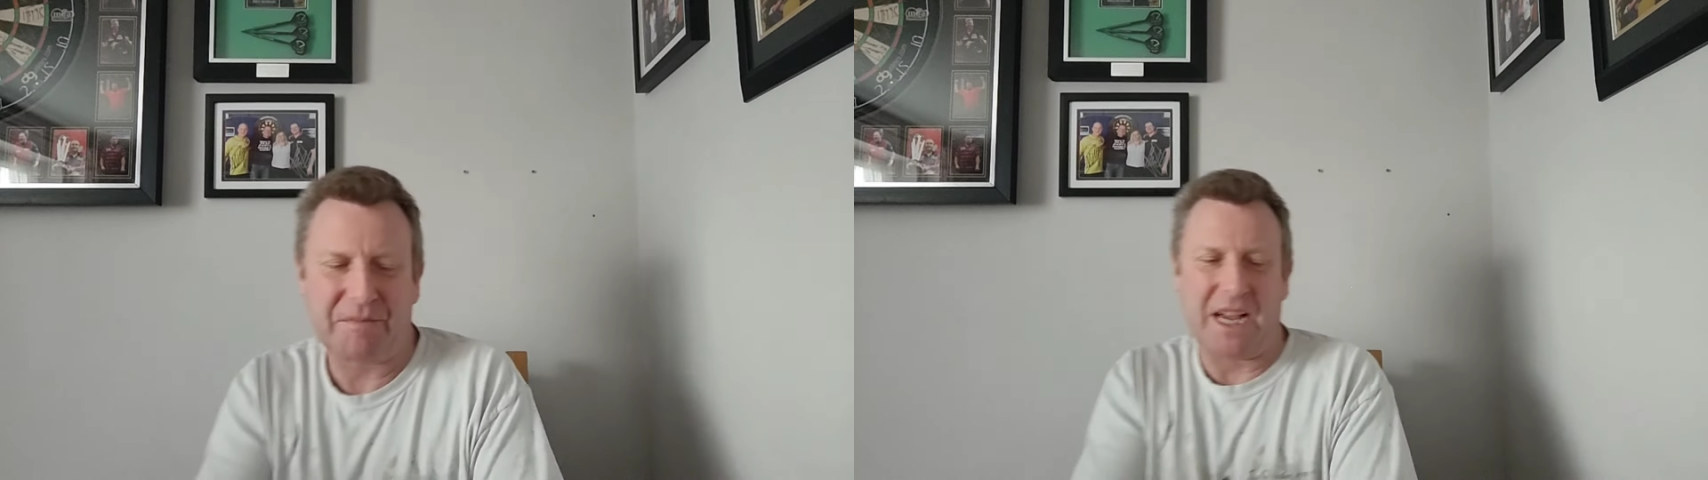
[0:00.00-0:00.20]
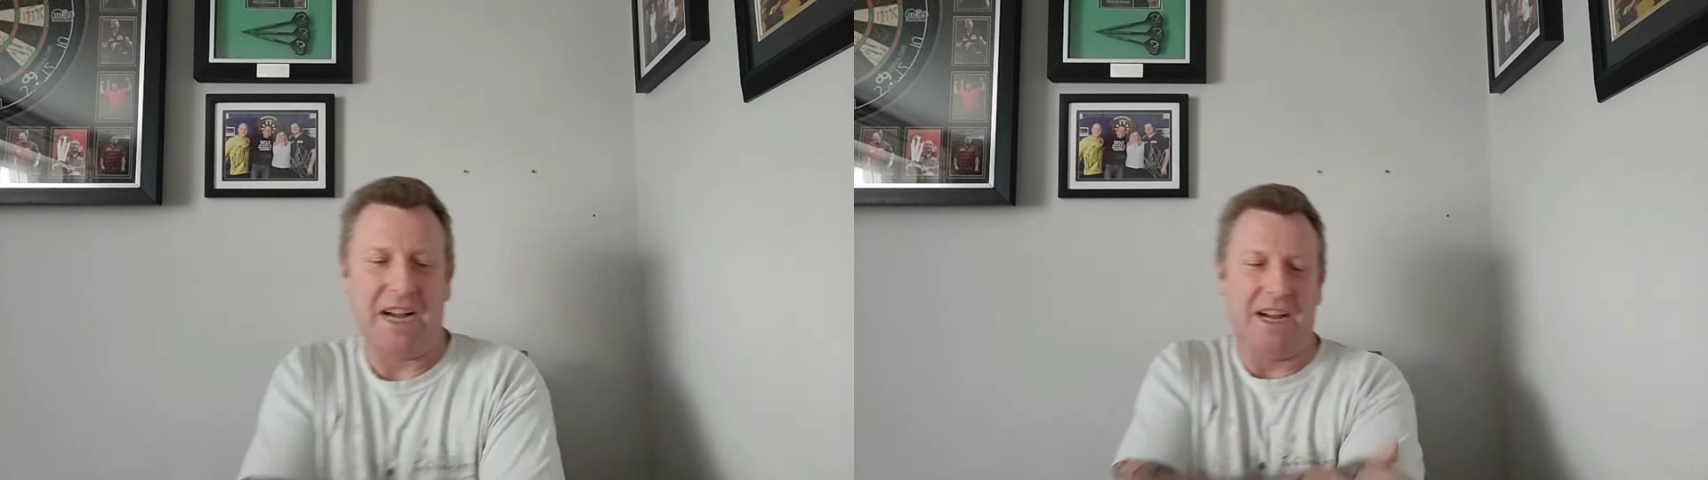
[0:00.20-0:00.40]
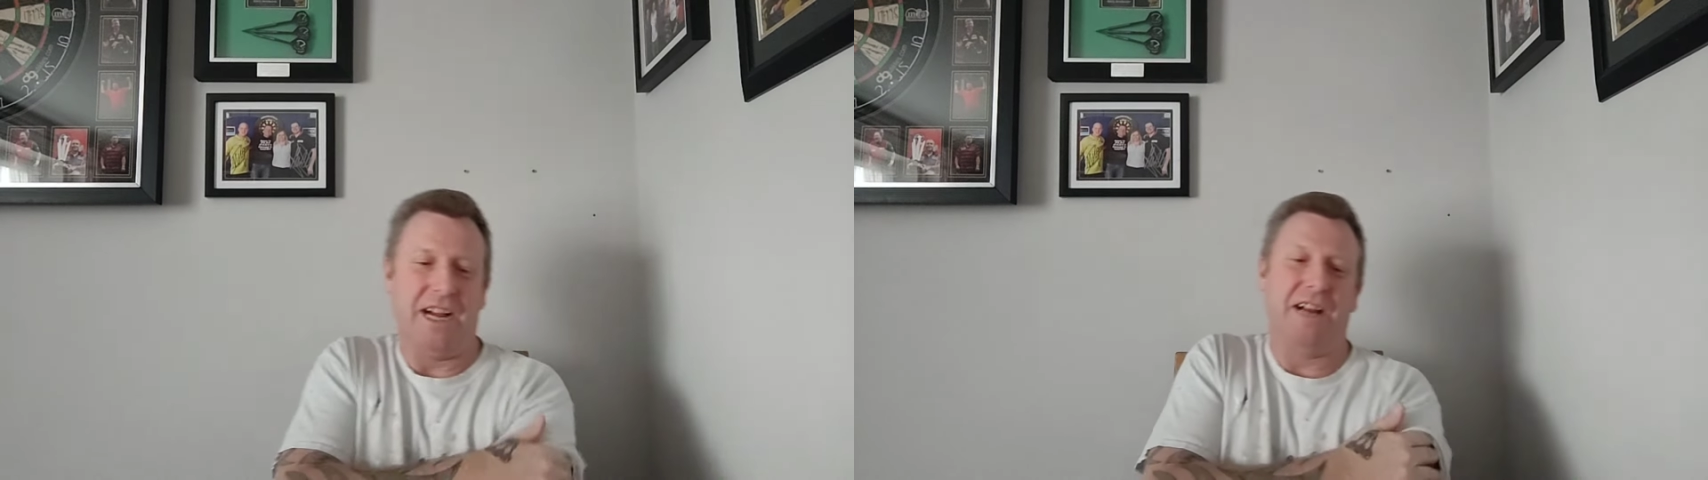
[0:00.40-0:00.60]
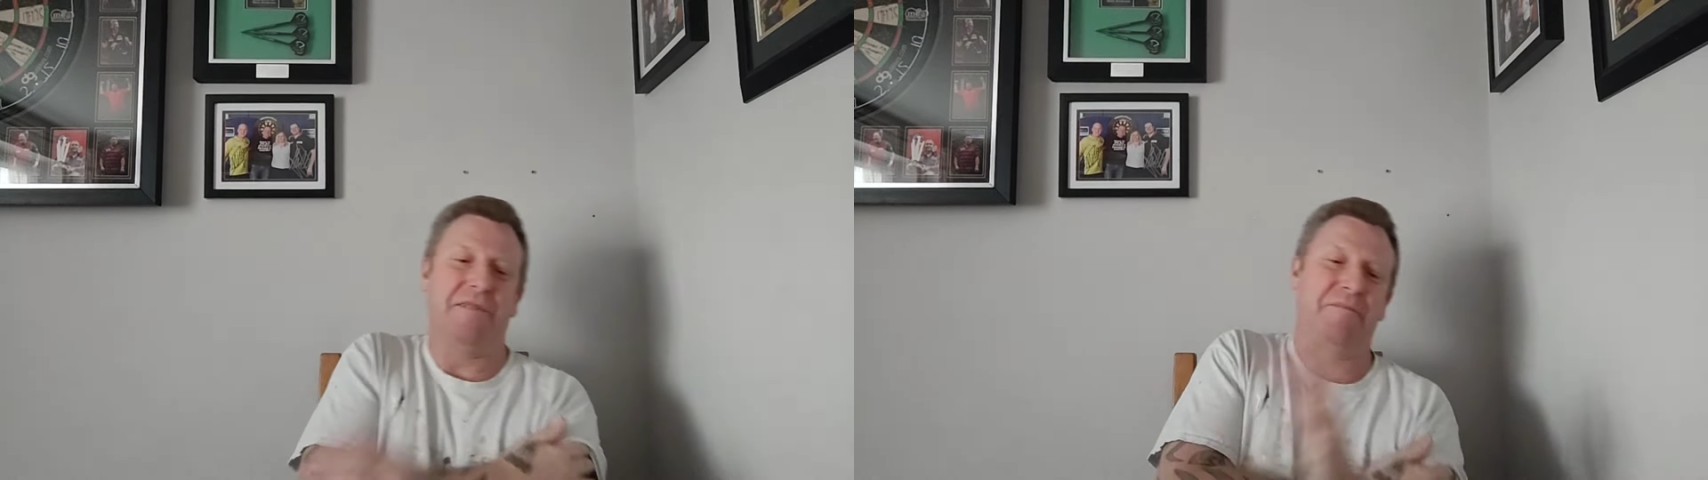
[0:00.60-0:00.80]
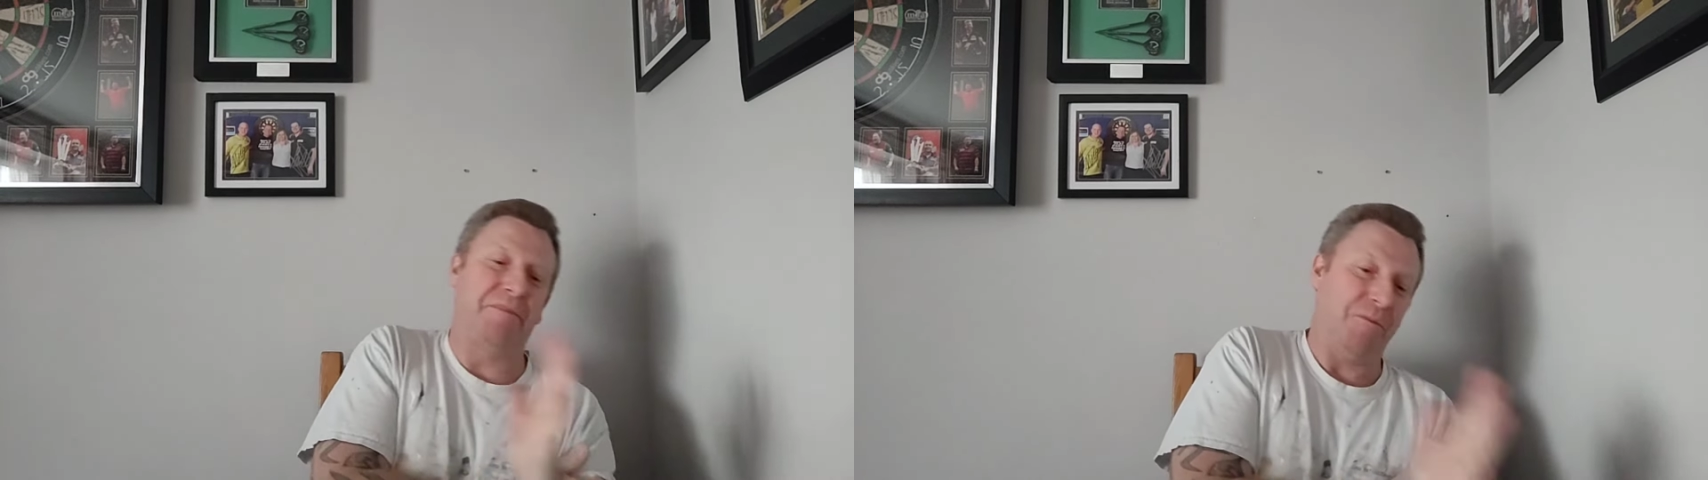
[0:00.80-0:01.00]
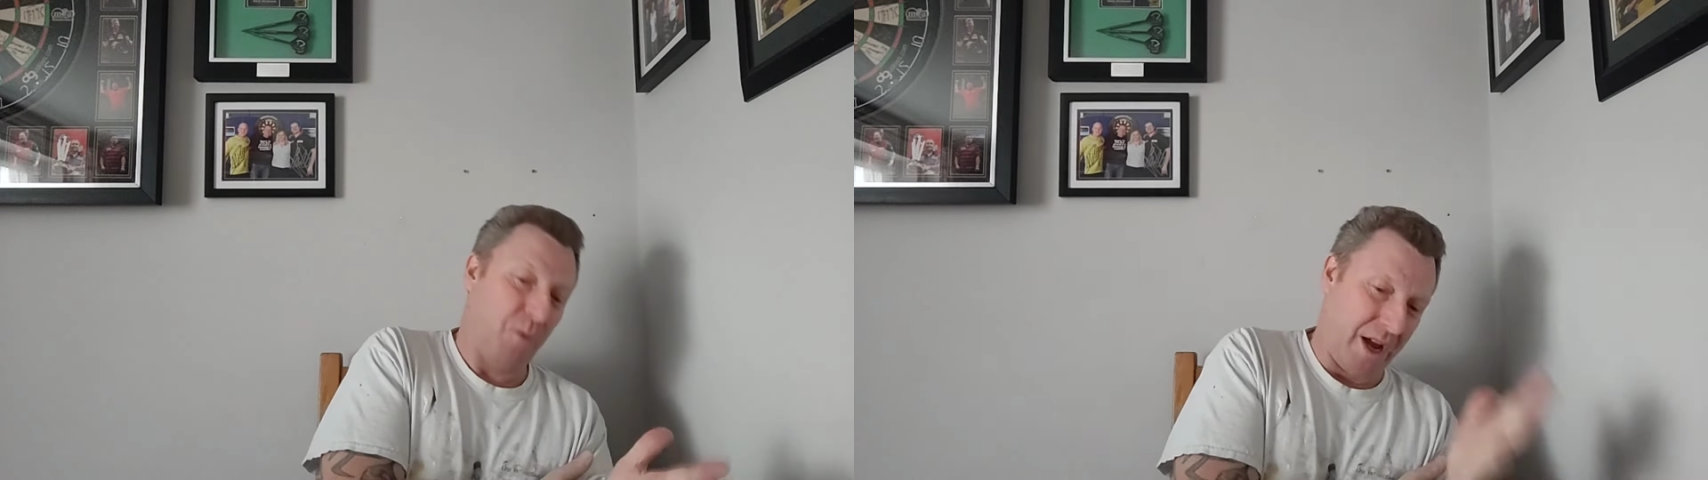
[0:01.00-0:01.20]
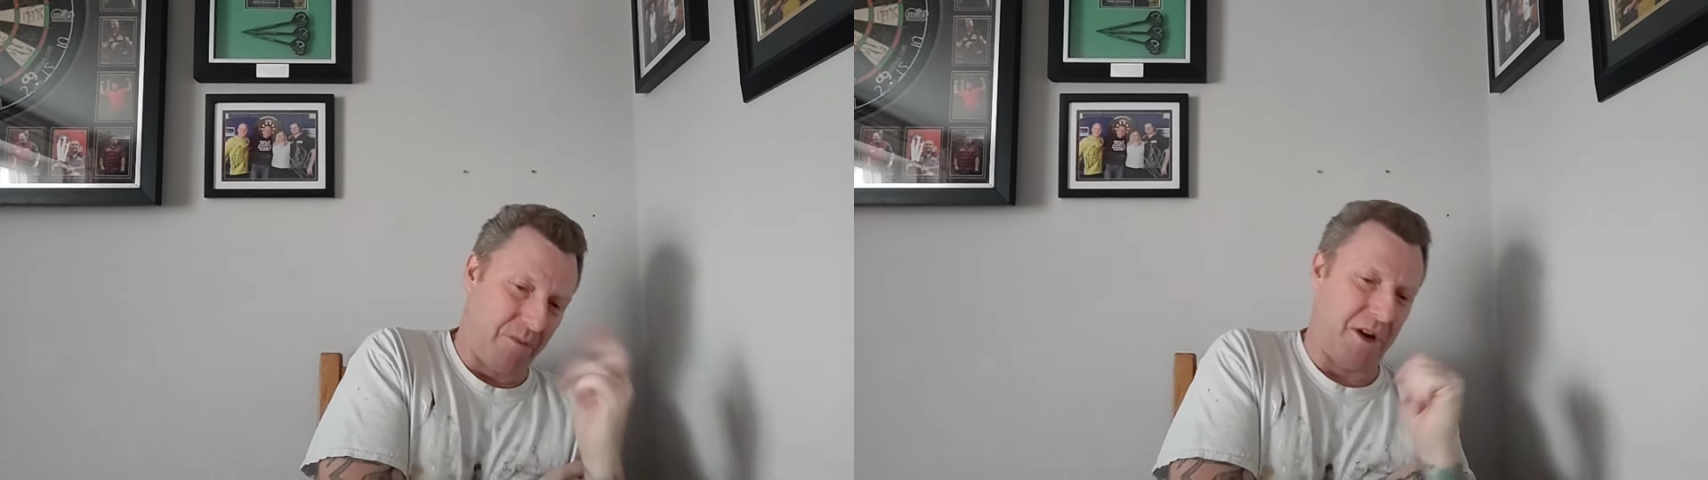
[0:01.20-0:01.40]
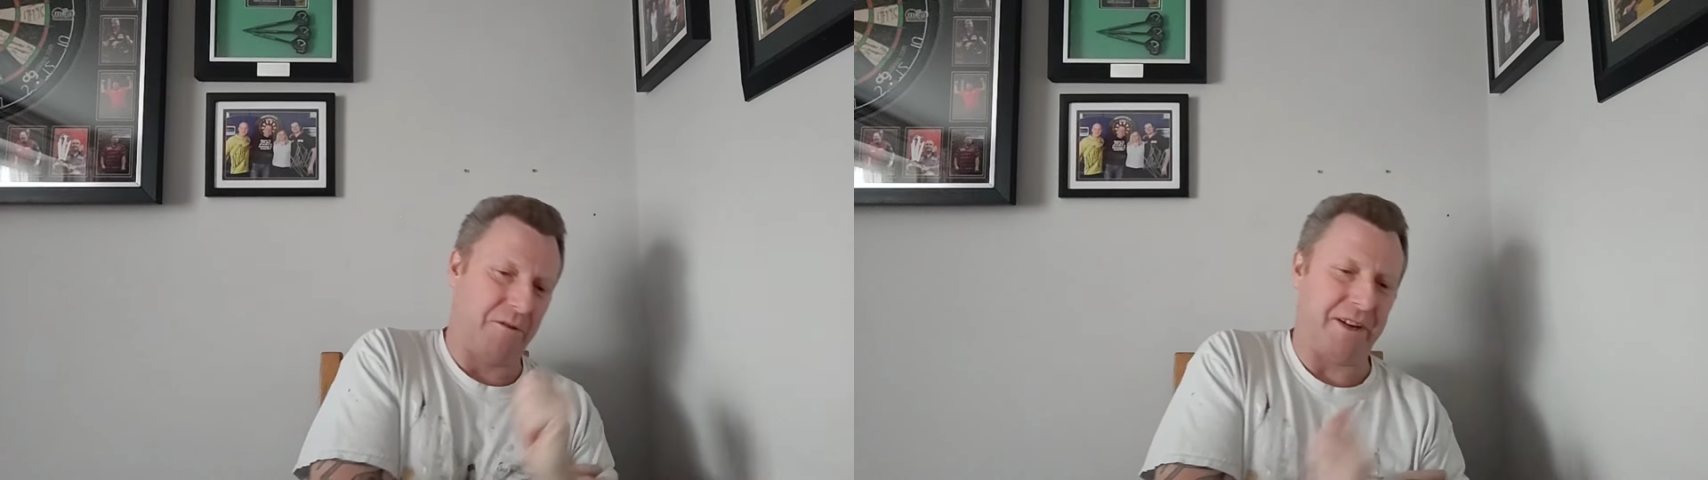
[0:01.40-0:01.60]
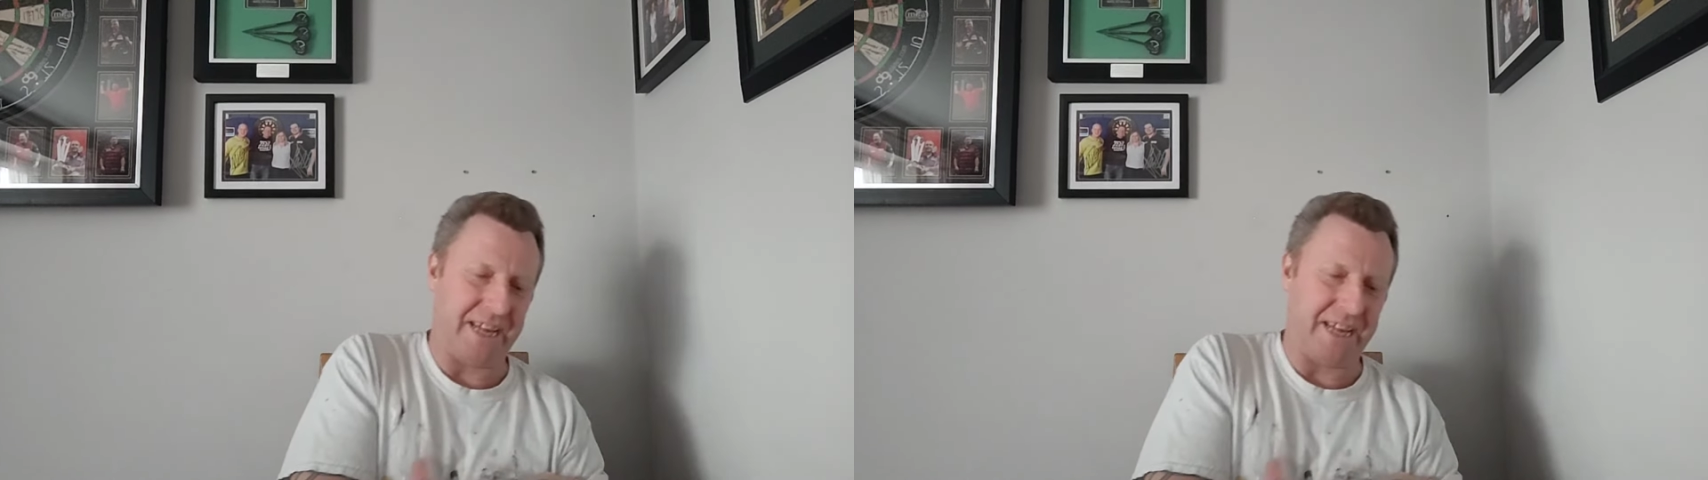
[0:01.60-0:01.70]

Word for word: Uh, but where were we?